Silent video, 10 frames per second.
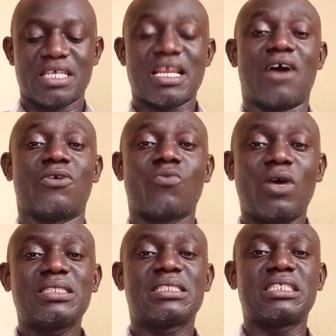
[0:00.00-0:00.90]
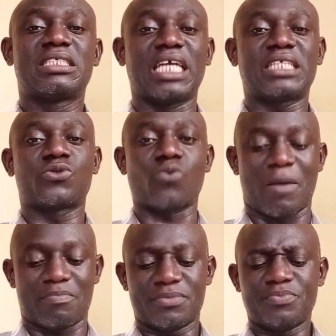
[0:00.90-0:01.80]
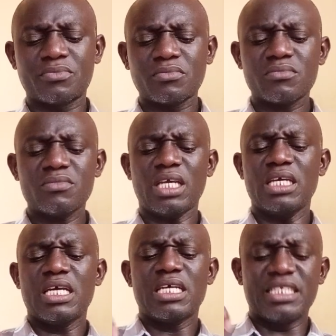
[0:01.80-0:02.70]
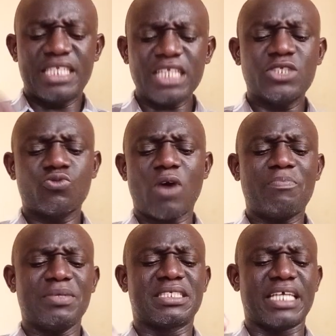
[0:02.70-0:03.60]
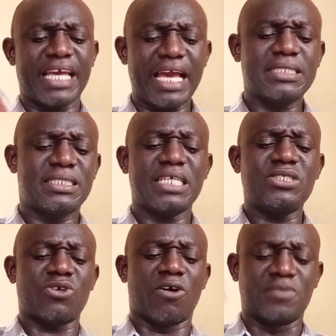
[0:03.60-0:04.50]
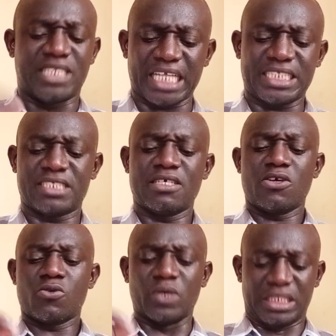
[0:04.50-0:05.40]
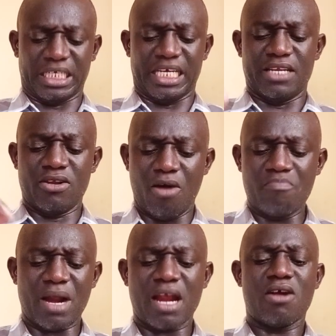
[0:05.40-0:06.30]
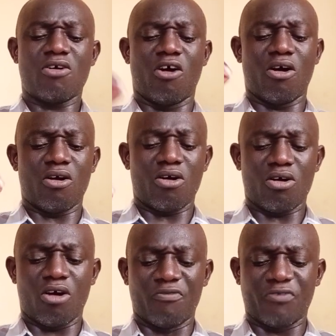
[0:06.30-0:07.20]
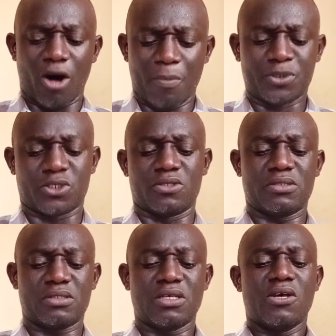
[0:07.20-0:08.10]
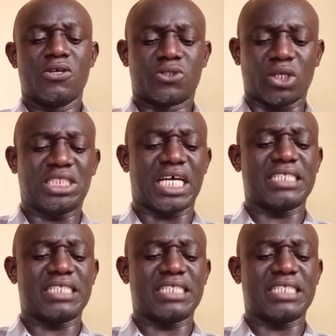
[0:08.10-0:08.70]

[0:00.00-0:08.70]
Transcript: Now, what is this debt swap? Debt swap is the exchange of debt with a number of options, such